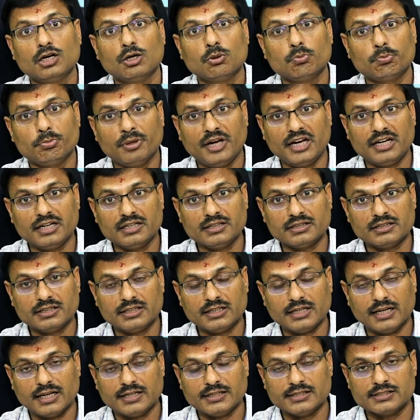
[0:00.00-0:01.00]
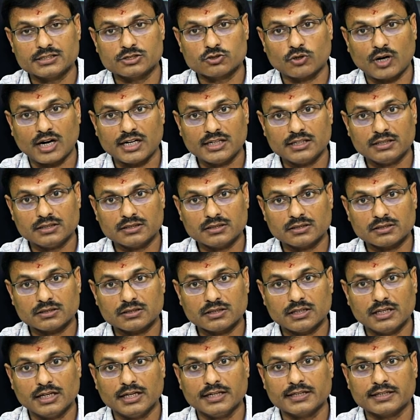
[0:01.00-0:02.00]
pain in any joint,
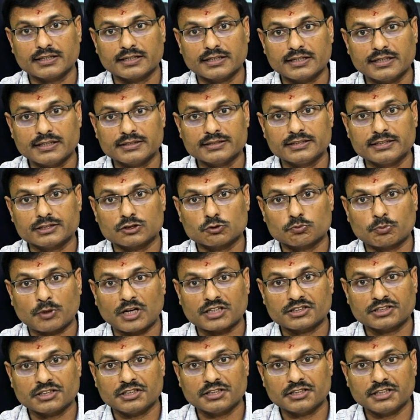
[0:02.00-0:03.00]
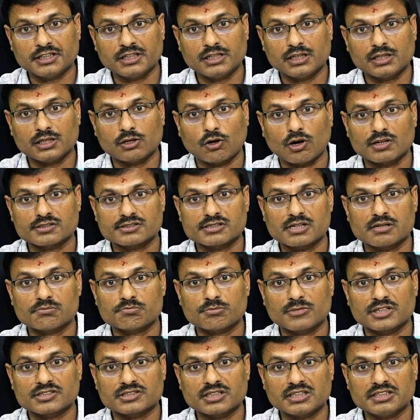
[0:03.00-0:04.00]
increased spasticity, loss of
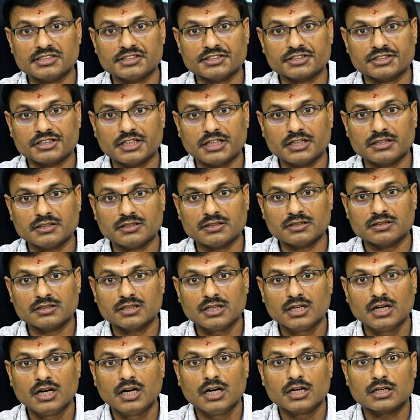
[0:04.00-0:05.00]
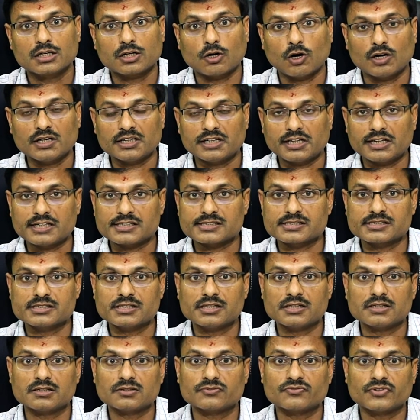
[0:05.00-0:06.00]
muscle strain,
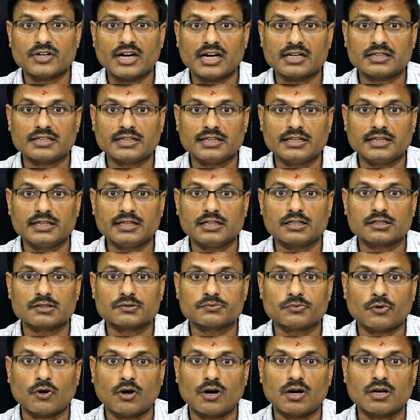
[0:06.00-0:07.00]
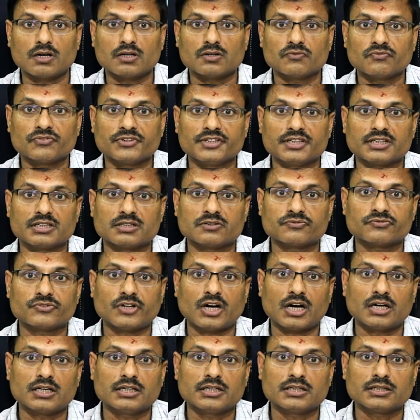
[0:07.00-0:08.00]
contracture, fatigue, fall, fear and
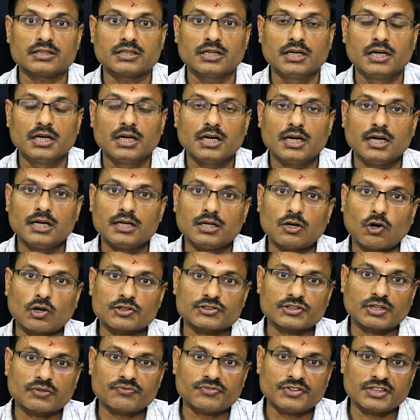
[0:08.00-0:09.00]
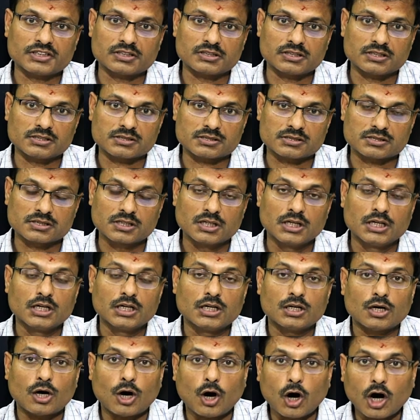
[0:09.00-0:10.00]
falling, and loss of fitness.
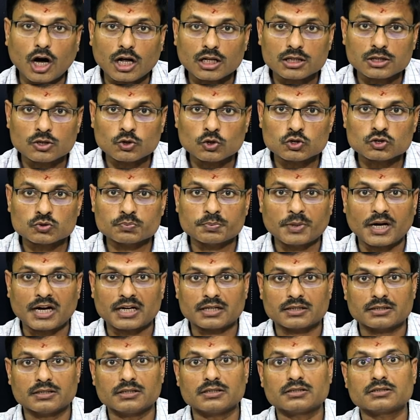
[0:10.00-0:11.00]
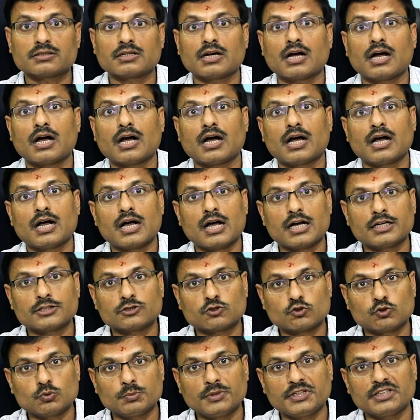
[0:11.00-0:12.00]
All those factors has
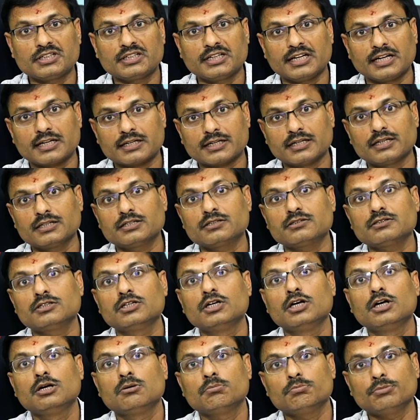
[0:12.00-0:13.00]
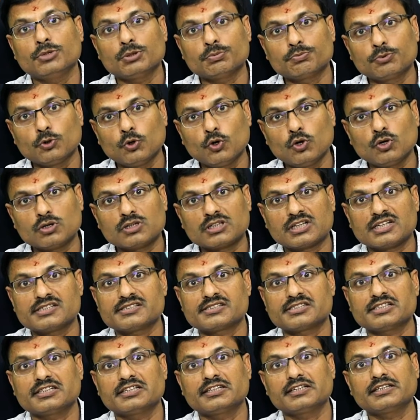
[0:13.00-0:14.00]
to be taken before
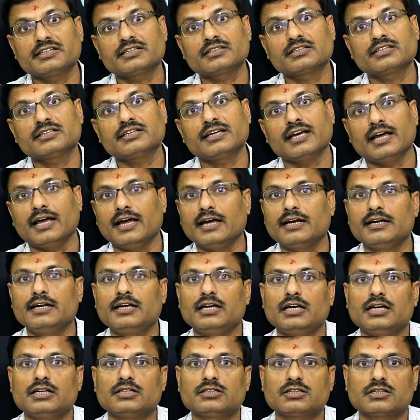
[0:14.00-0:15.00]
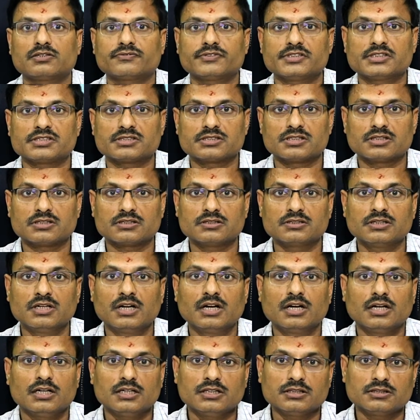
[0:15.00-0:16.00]
considering any intervention
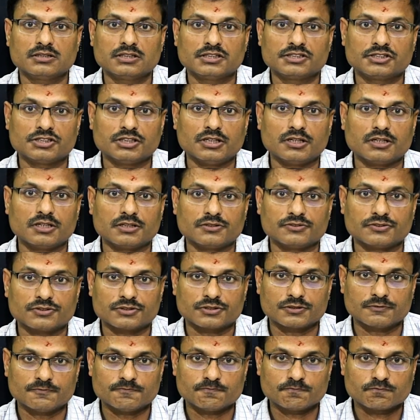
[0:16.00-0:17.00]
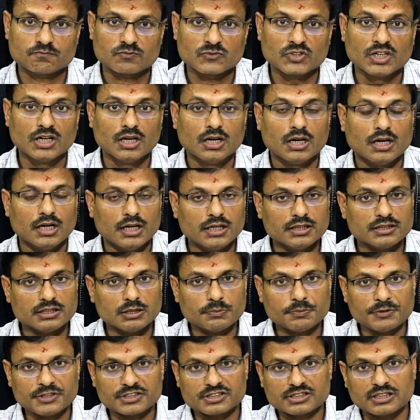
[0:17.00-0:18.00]
in the children. In the
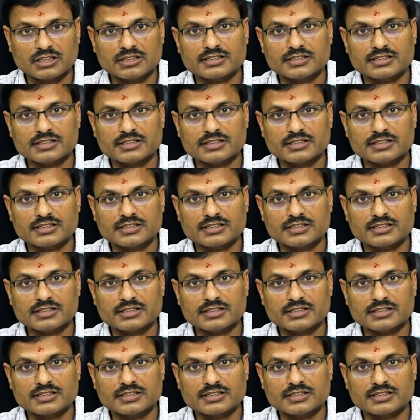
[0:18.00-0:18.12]
physical